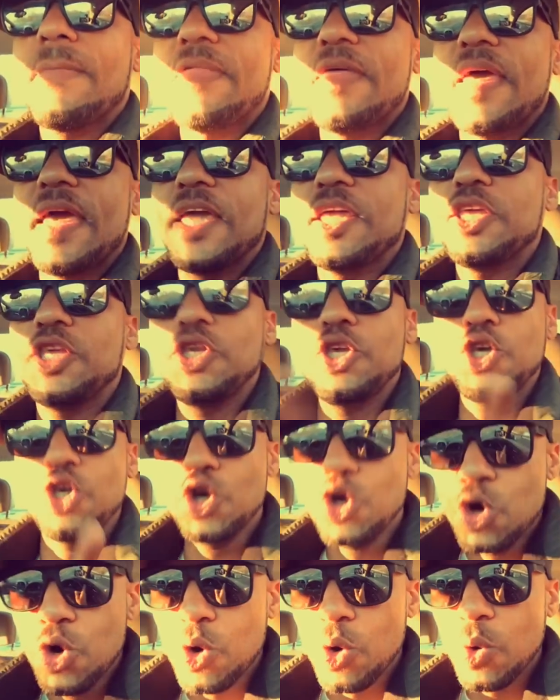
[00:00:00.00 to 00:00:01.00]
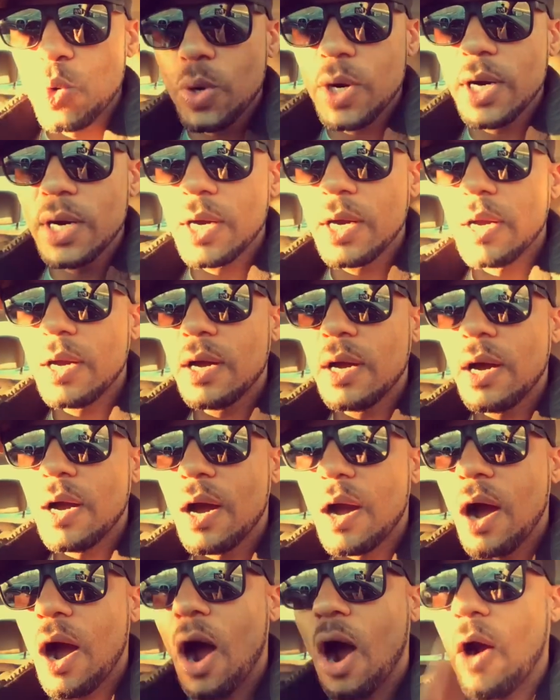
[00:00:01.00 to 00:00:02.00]
that you
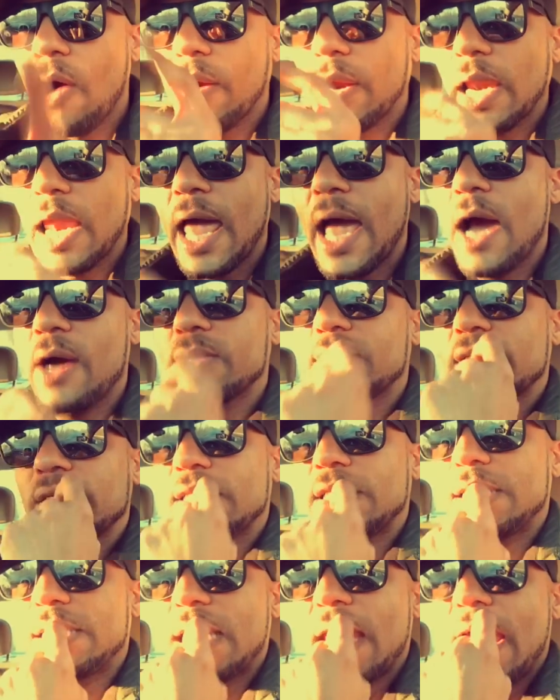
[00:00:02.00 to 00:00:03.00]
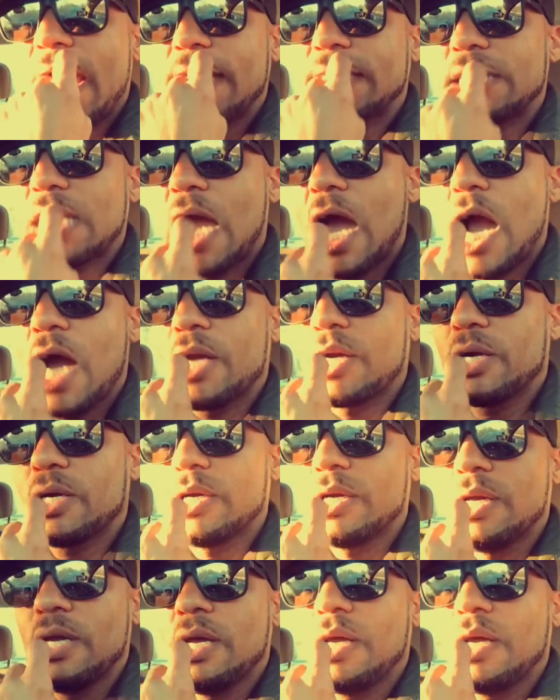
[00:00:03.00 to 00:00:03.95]
are allowed to snatch honor.